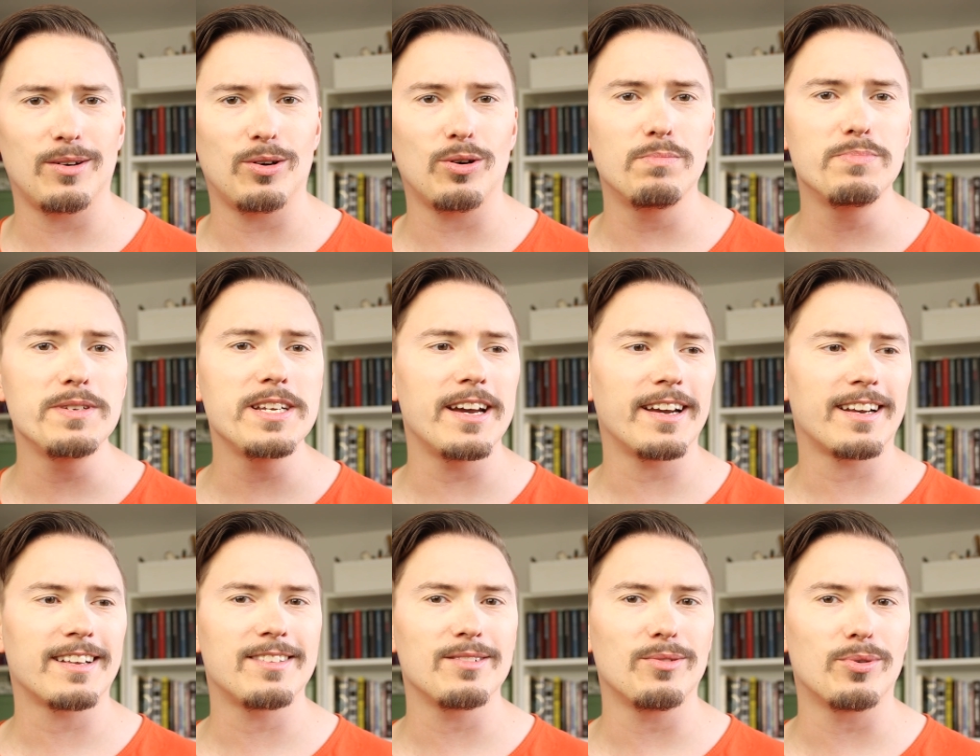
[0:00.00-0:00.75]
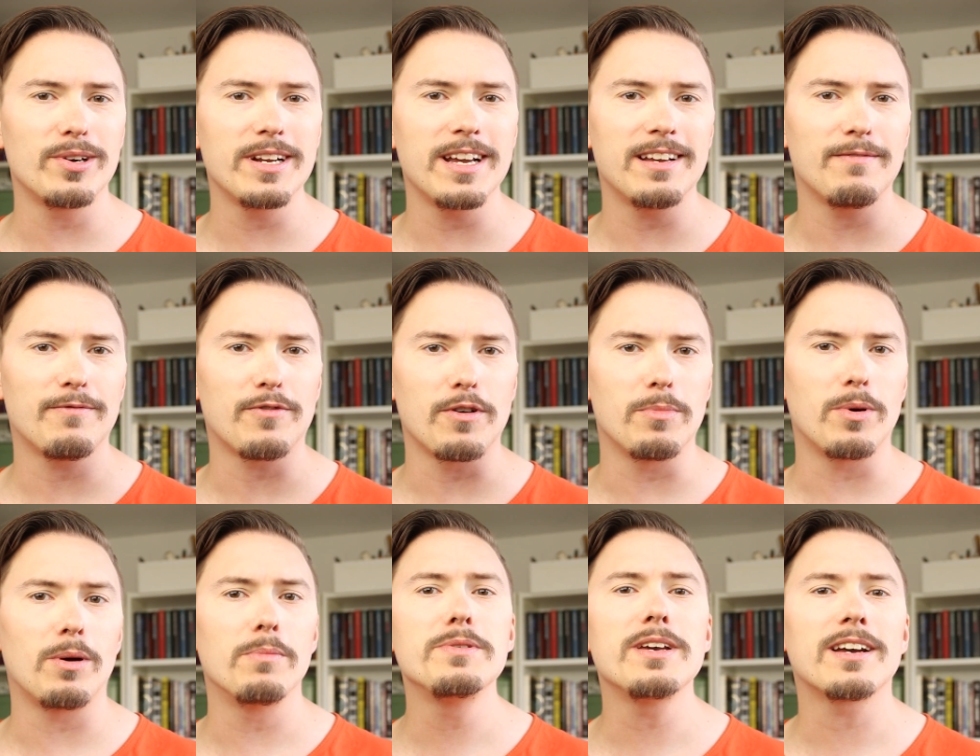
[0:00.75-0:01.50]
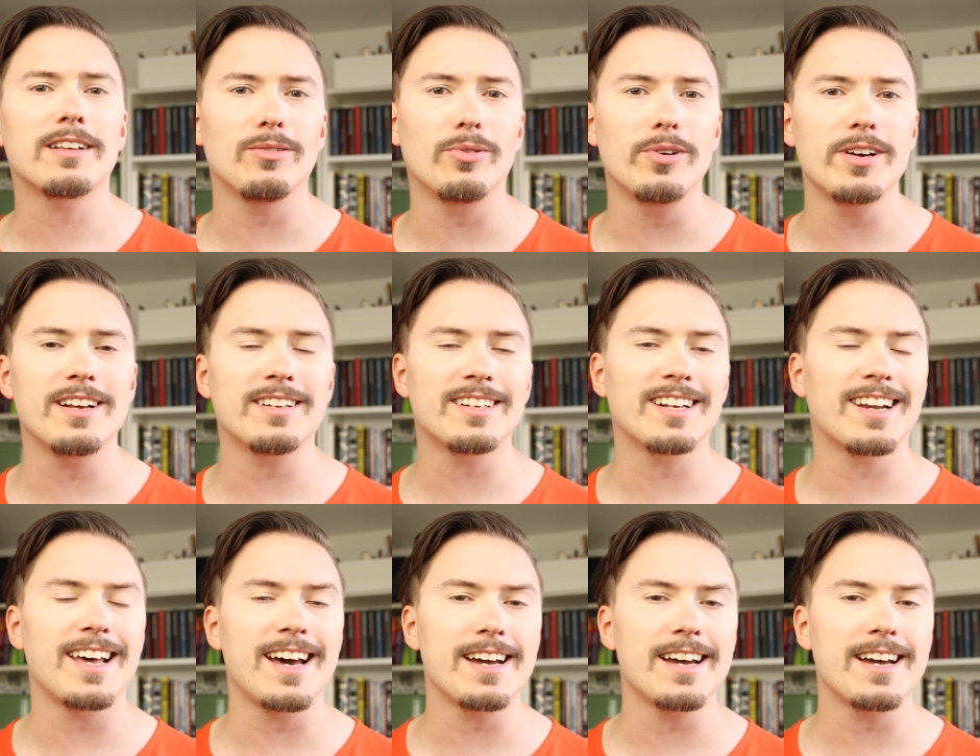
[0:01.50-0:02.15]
object-oriented